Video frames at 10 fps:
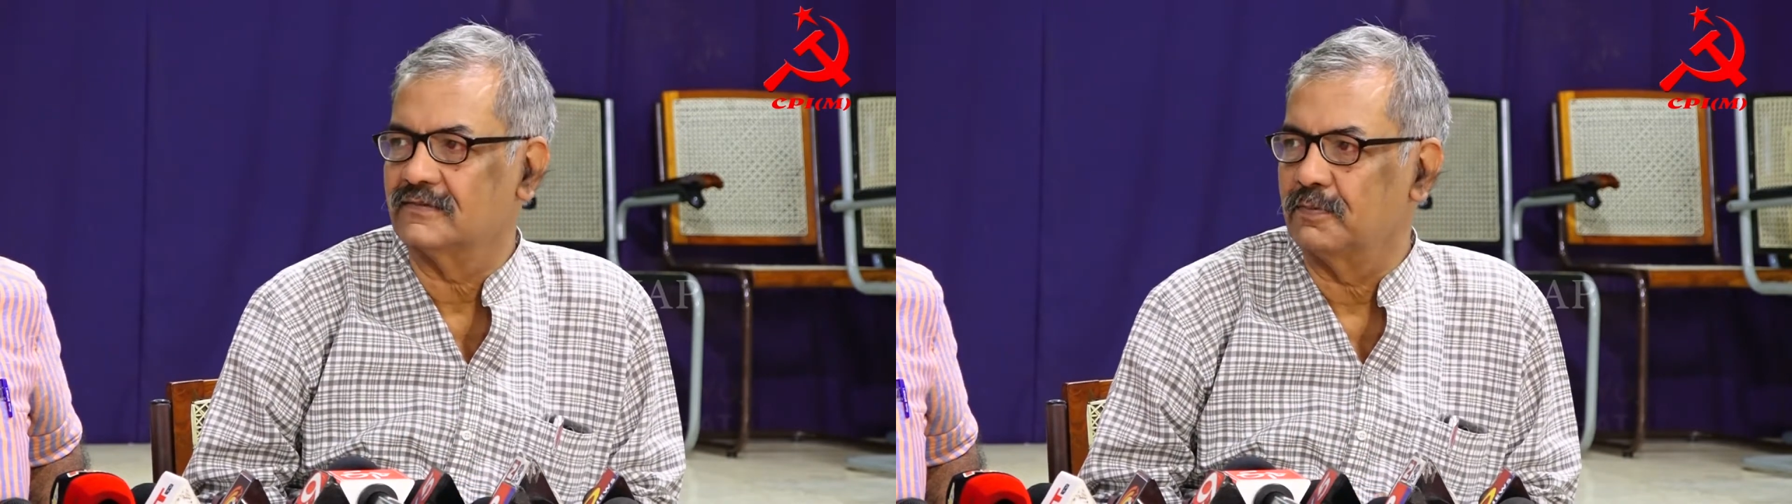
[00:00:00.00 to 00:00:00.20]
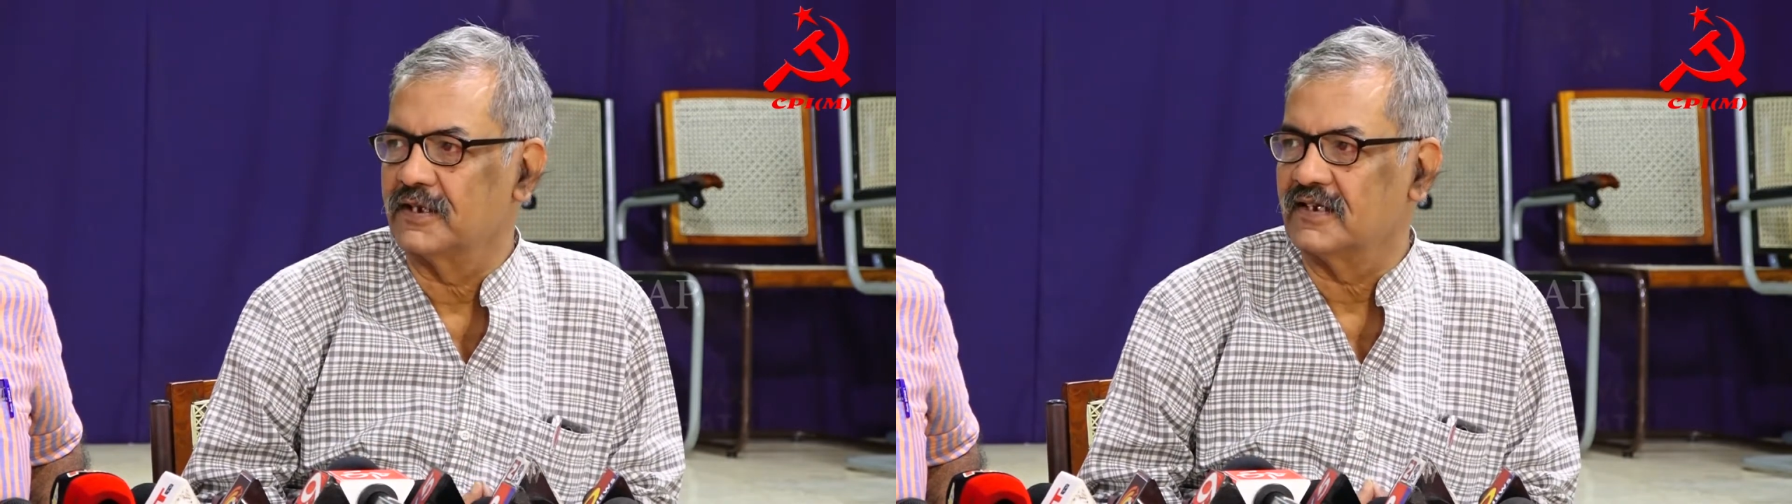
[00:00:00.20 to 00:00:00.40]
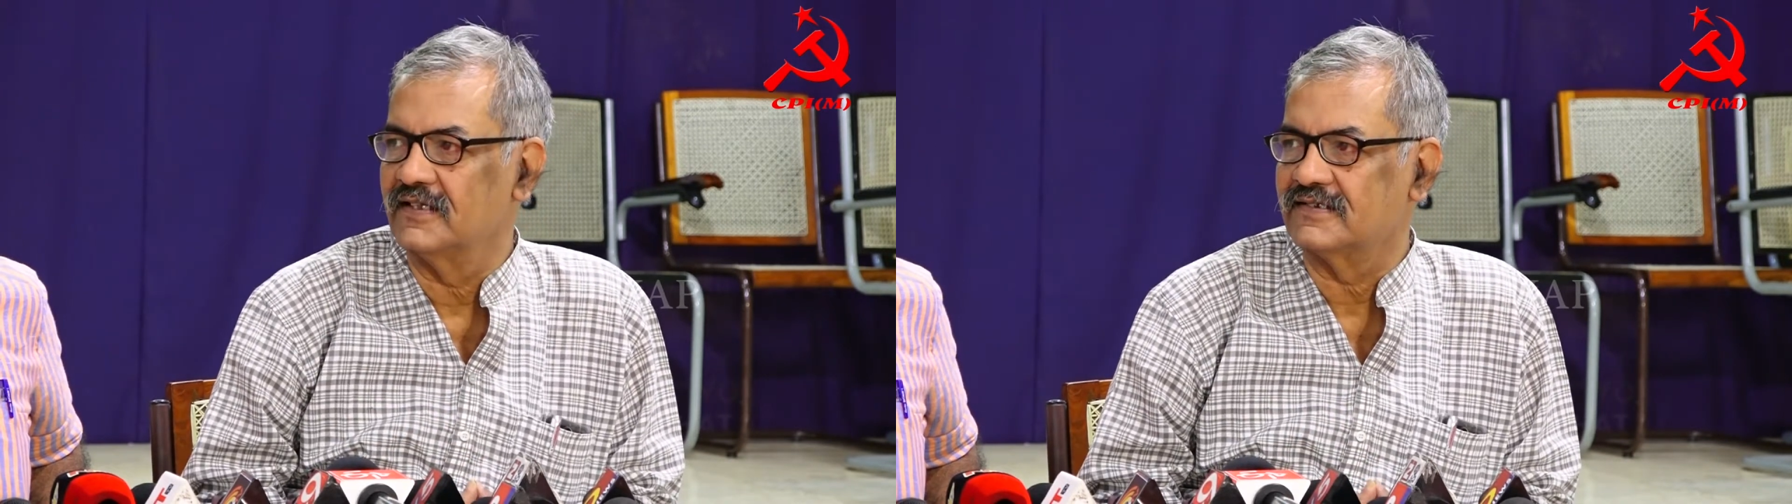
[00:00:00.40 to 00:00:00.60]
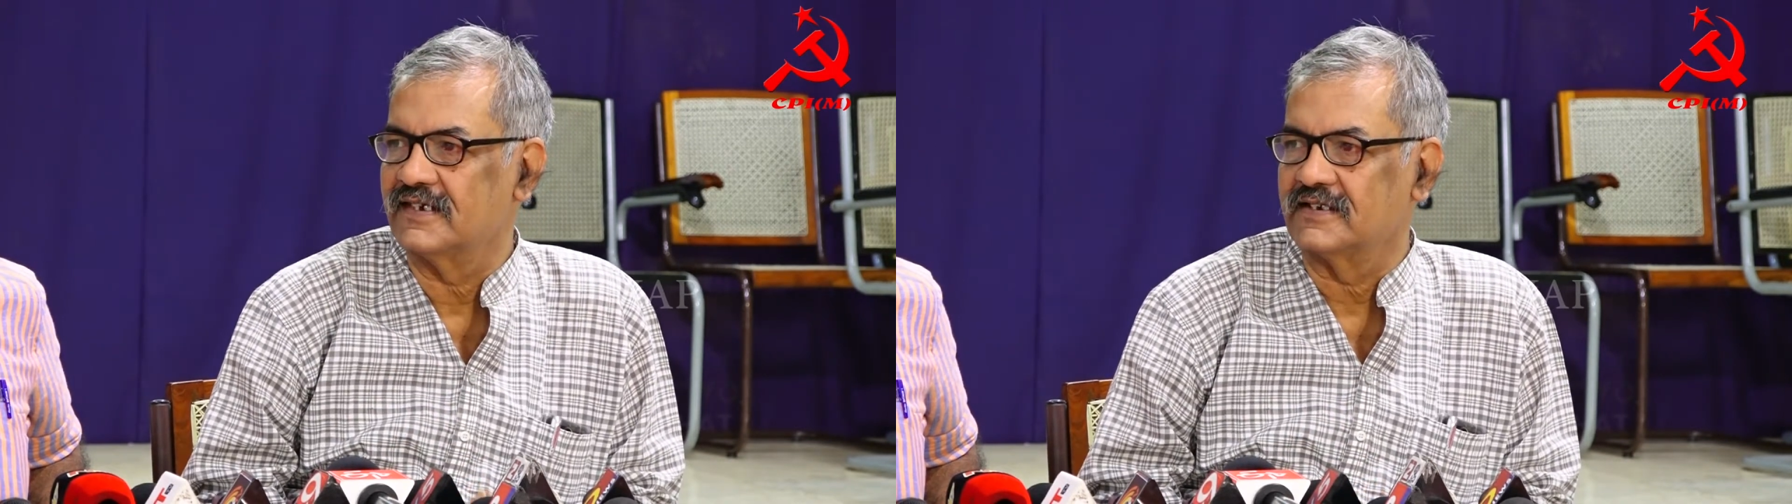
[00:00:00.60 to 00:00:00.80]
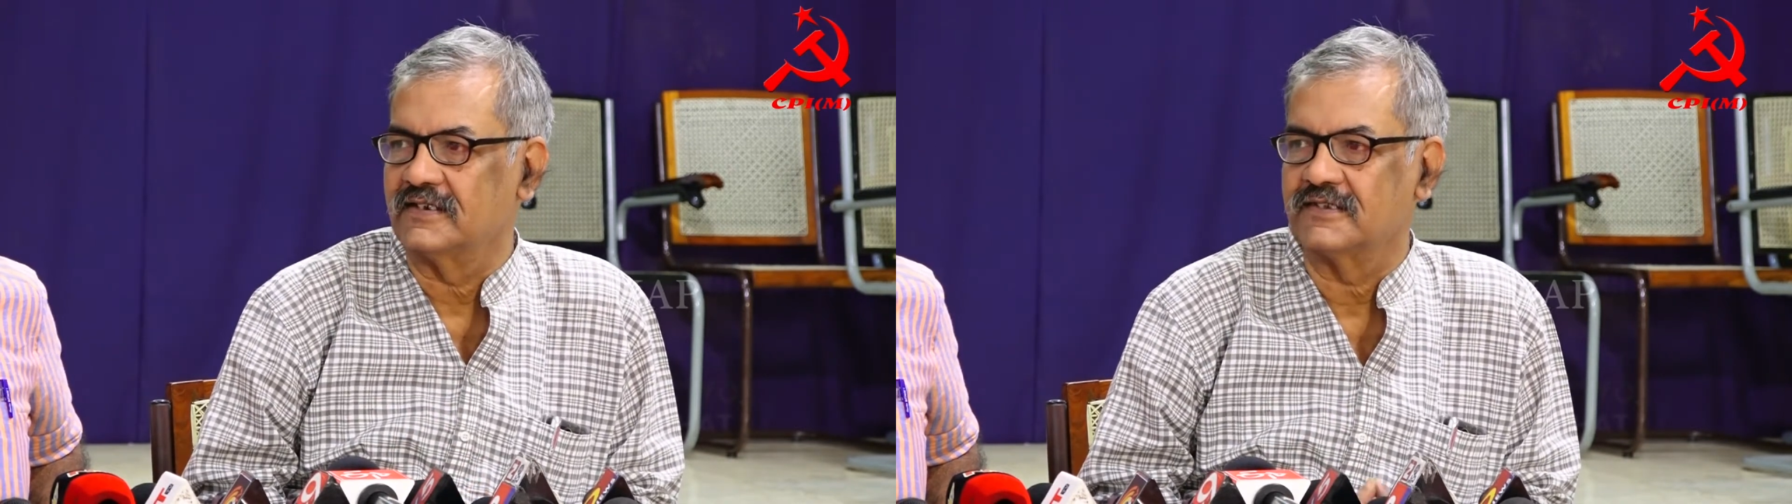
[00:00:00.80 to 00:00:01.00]
special
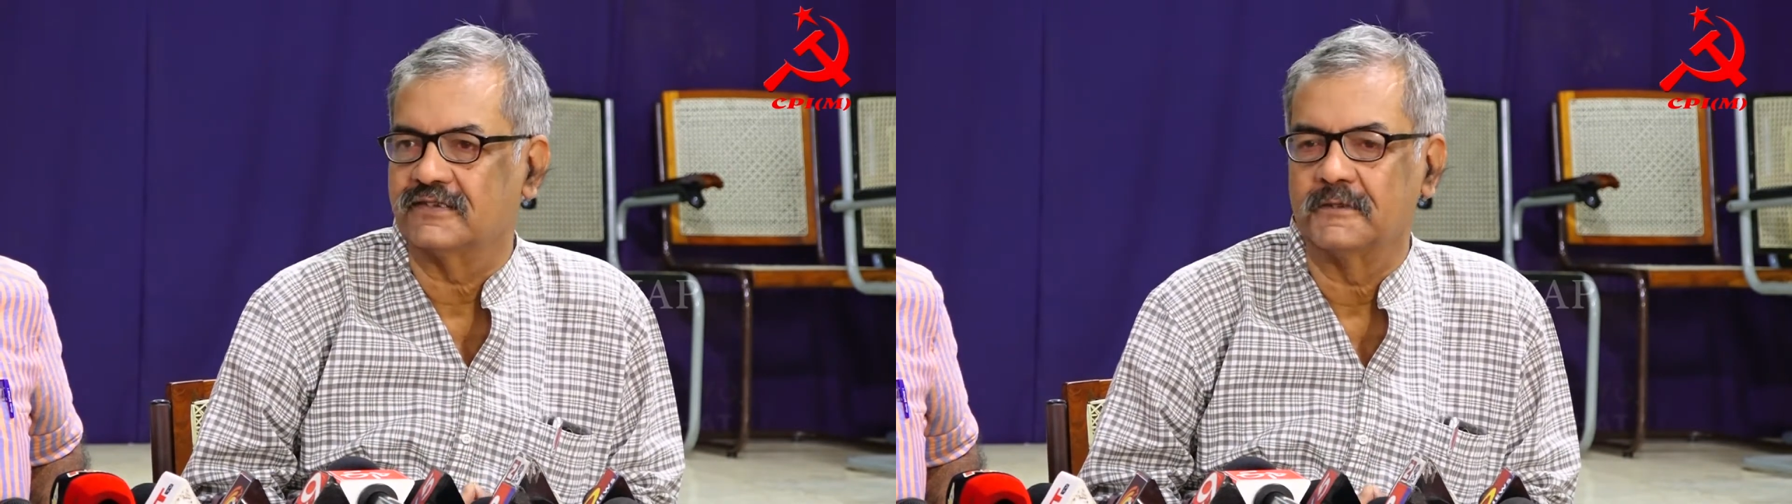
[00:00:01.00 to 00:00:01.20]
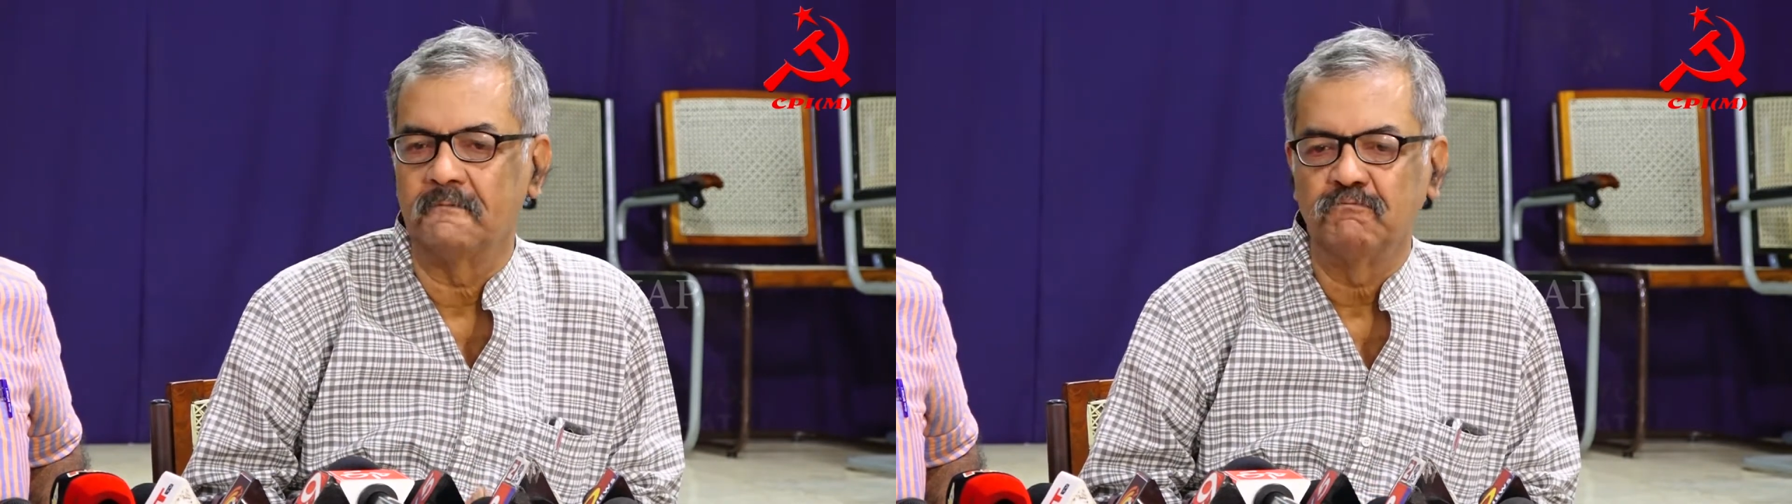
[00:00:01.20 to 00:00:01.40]
status.